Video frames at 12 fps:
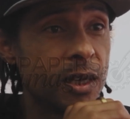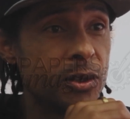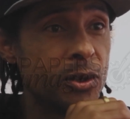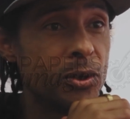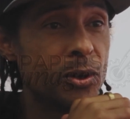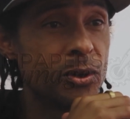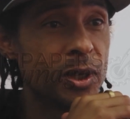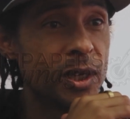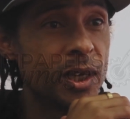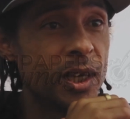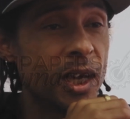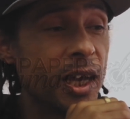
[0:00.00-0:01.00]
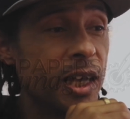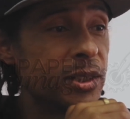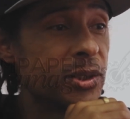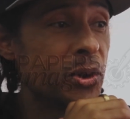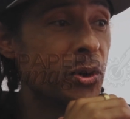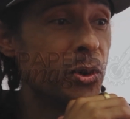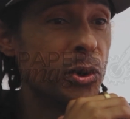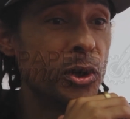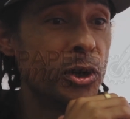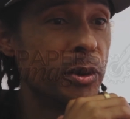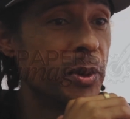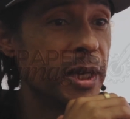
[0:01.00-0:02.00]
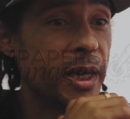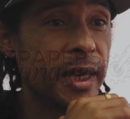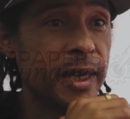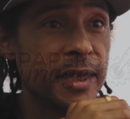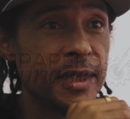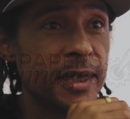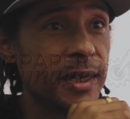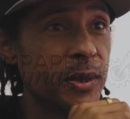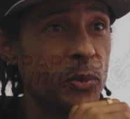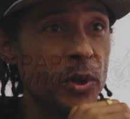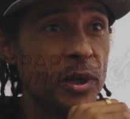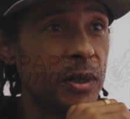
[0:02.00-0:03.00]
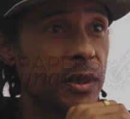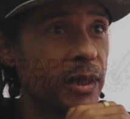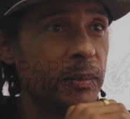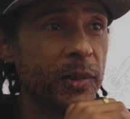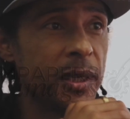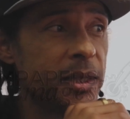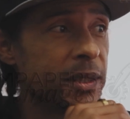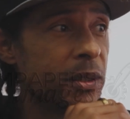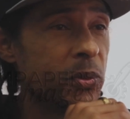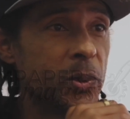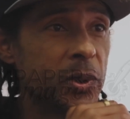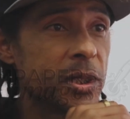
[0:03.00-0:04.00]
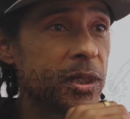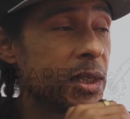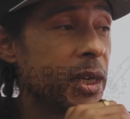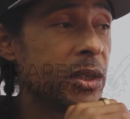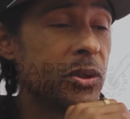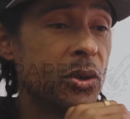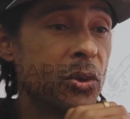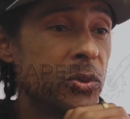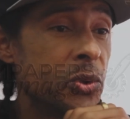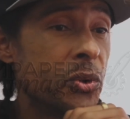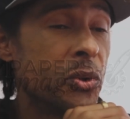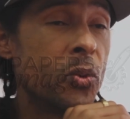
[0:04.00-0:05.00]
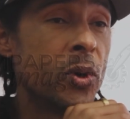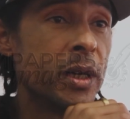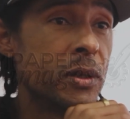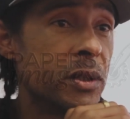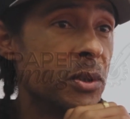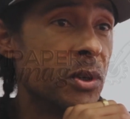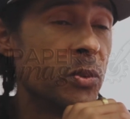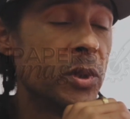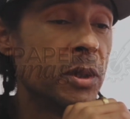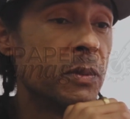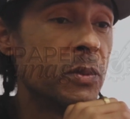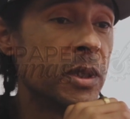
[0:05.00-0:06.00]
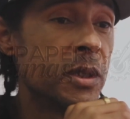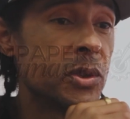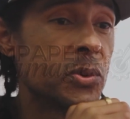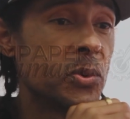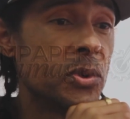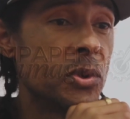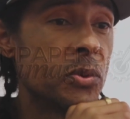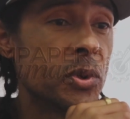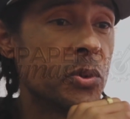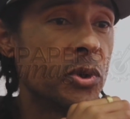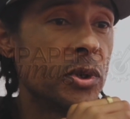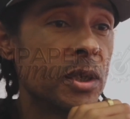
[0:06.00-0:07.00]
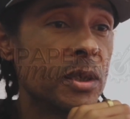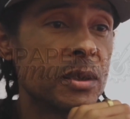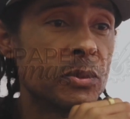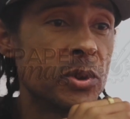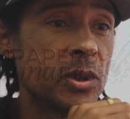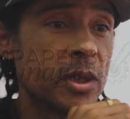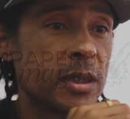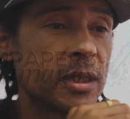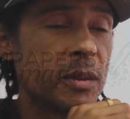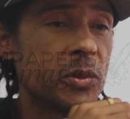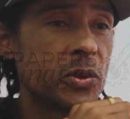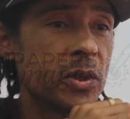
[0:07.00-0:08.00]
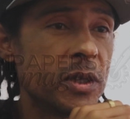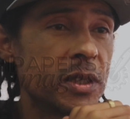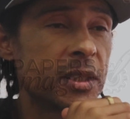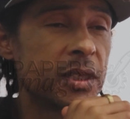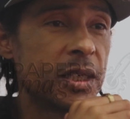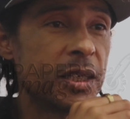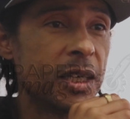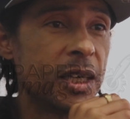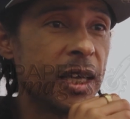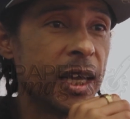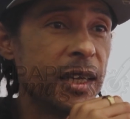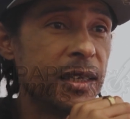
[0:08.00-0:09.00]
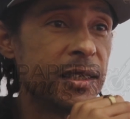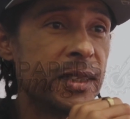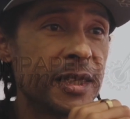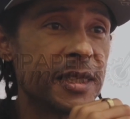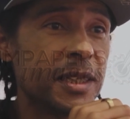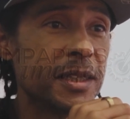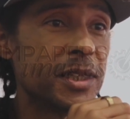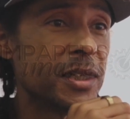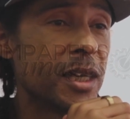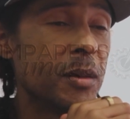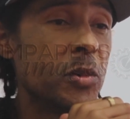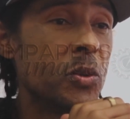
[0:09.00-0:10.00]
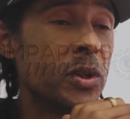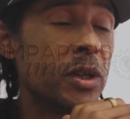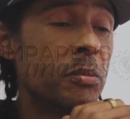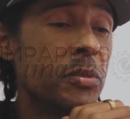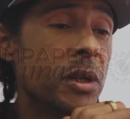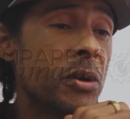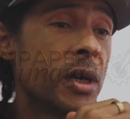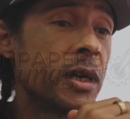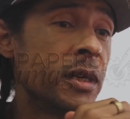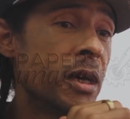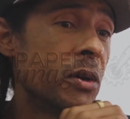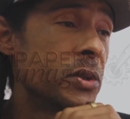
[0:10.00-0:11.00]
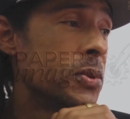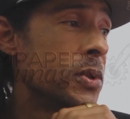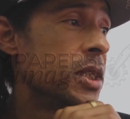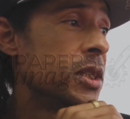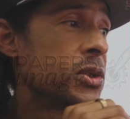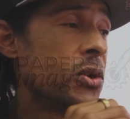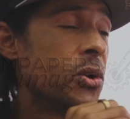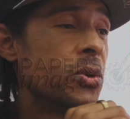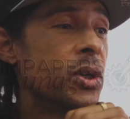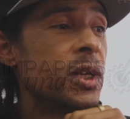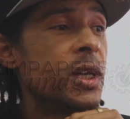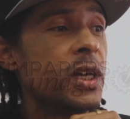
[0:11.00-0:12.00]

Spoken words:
you know. And so Herb and I were amazed, and we were just like, yo, you're the one, you know, we're in the studio recording, would you like to come join us? And that's it, she came in with a mbira. Now Chiwaniso